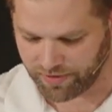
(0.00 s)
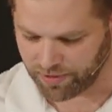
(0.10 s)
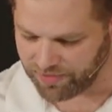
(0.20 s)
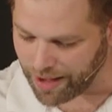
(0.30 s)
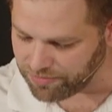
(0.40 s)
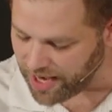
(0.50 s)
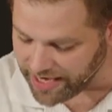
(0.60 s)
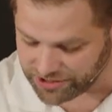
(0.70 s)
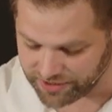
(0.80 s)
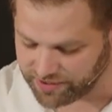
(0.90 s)
Some
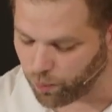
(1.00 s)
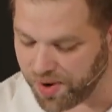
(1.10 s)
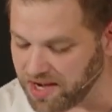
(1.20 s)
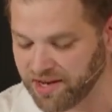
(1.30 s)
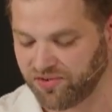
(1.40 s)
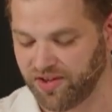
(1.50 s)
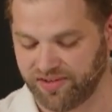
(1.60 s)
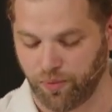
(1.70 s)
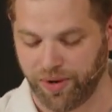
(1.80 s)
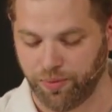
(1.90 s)
temptations, some
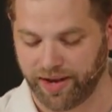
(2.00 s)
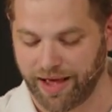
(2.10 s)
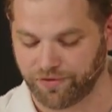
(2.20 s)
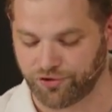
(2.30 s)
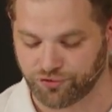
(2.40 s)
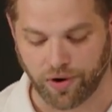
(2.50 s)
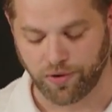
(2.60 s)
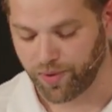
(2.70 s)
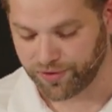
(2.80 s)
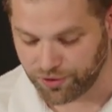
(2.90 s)
weaknesses that we would have to
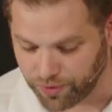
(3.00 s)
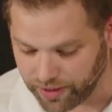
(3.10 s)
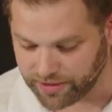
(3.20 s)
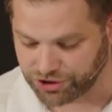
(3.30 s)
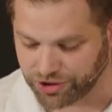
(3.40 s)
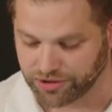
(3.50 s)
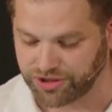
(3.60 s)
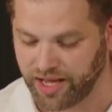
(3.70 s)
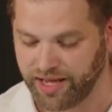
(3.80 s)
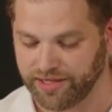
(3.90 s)
struggle with during the
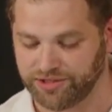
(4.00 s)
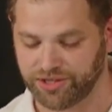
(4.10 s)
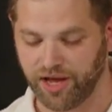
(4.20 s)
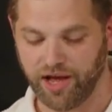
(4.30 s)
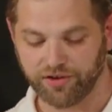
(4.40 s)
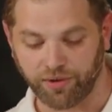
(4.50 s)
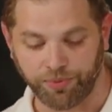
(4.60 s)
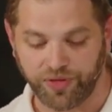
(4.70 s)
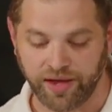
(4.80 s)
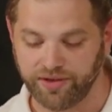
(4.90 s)
church age,
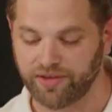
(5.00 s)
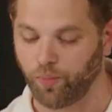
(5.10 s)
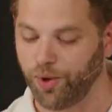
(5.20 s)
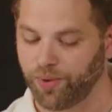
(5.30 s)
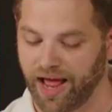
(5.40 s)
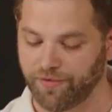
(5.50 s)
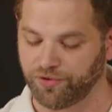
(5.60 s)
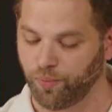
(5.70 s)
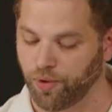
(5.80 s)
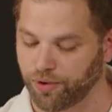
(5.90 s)
some things that we would have
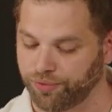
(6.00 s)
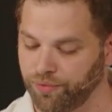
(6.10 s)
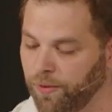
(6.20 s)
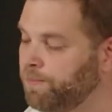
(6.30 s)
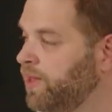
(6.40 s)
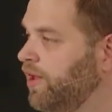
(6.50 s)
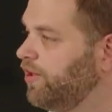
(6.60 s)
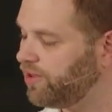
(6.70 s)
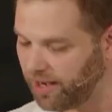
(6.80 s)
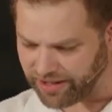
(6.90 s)
to work through.
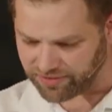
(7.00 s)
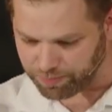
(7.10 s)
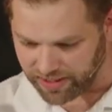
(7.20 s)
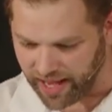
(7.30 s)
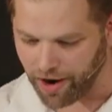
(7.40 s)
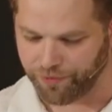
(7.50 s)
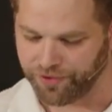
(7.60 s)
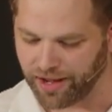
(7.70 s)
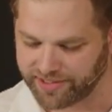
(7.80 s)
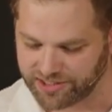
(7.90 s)
So let's be
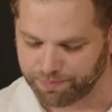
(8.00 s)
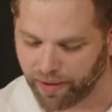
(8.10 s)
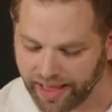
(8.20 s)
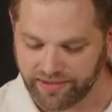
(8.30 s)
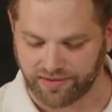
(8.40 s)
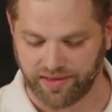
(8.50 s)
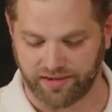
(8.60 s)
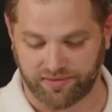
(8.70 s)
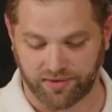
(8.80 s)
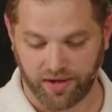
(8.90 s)
careful not to just place
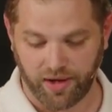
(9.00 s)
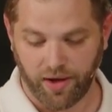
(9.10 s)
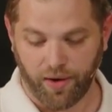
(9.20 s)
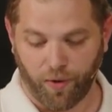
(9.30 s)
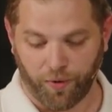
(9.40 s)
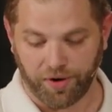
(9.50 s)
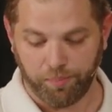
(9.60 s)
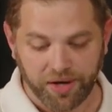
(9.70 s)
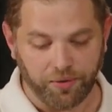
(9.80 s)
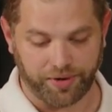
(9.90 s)
this on a
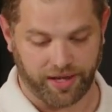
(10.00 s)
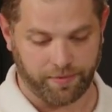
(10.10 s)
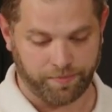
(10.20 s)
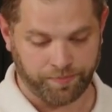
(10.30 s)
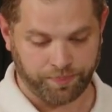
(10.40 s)
building. Right.